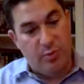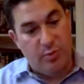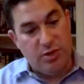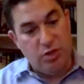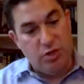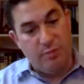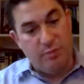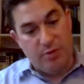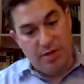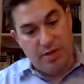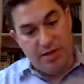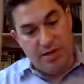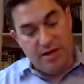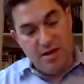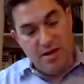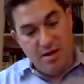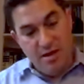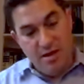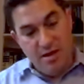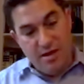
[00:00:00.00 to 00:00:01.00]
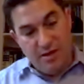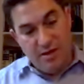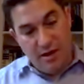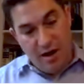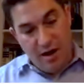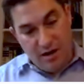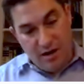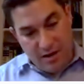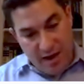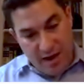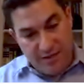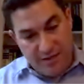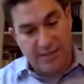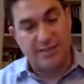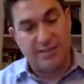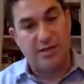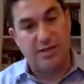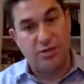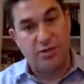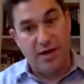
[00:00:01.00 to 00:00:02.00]
you put our contact
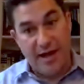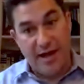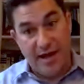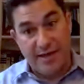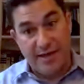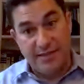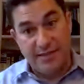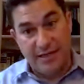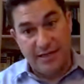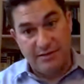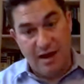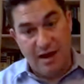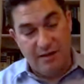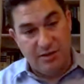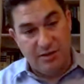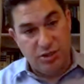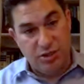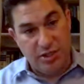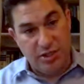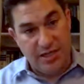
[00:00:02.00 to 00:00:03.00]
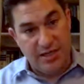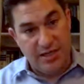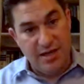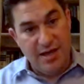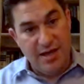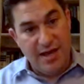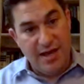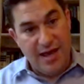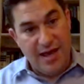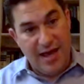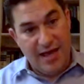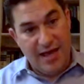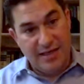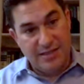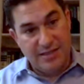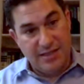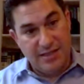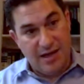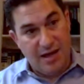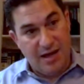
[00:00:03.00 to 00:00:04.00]
center AI technology as
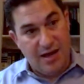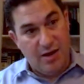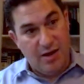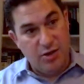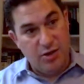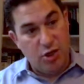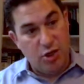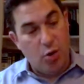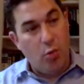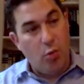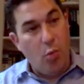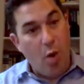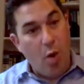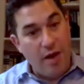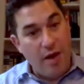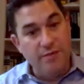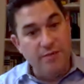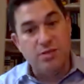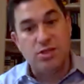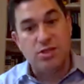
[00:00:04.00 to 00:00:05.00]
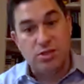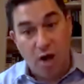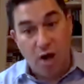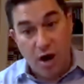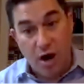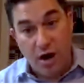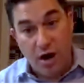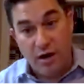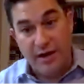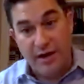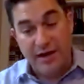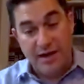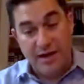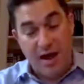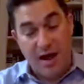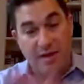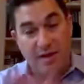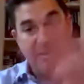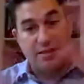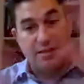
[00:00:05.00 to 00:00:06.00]
uh, you know one star in a
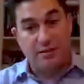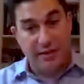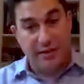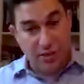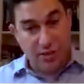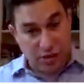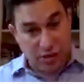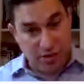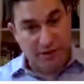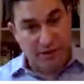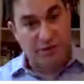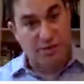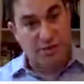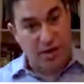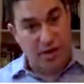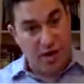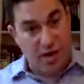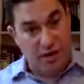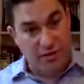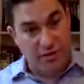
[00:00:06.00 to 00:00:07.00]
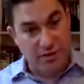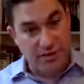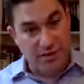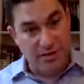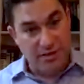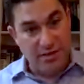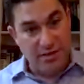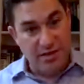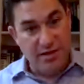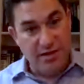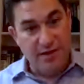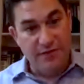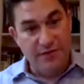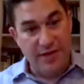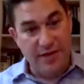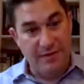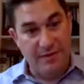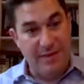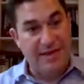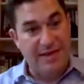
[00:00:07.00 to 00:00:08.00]
constellation of stars, that it
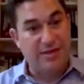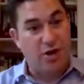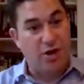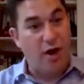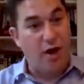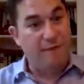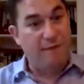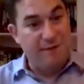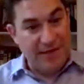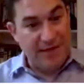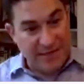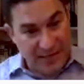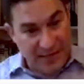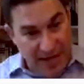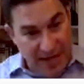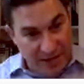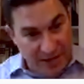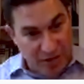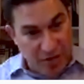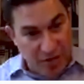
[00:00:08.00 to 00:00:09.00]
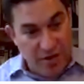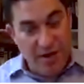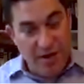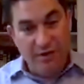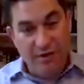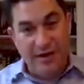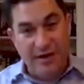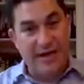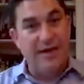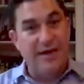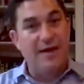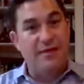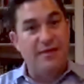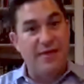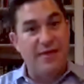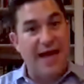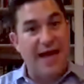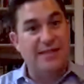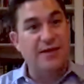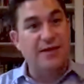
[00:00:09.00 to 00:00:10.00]
makes it all fit together. Like
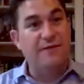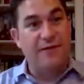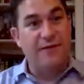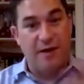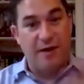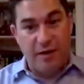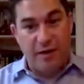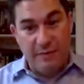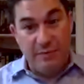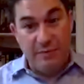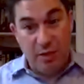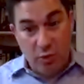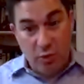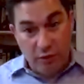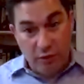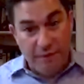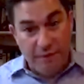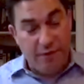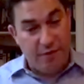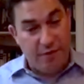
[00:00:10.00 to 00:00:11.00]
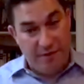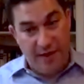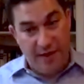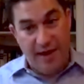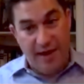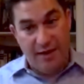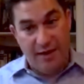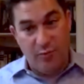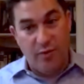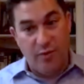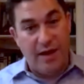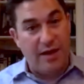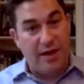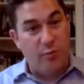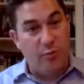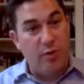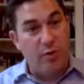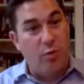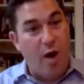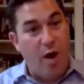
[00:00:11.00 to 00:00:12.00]
that's a very beautiful thing. Like we
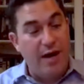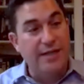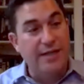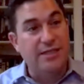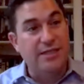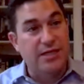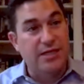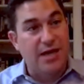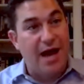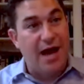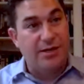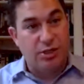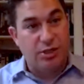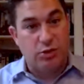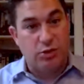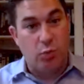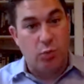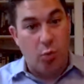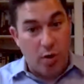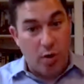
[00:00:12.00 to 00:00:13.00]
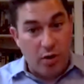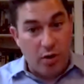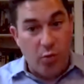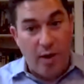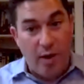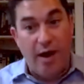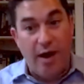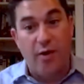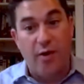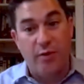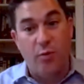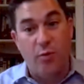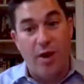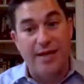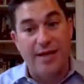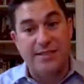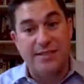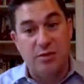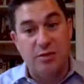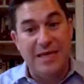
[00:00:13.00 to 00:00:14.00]
want it to not just work well, we want it
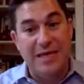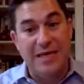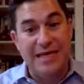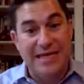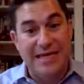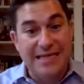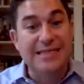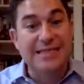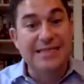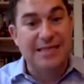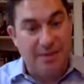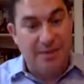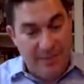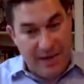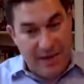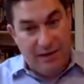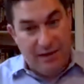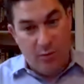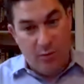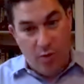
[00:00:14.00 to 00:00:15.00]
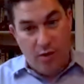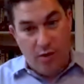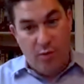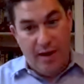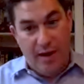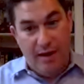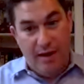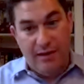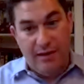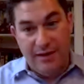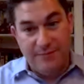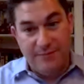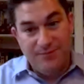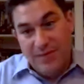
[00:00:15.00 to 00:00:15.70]
to be easy to make it work well. And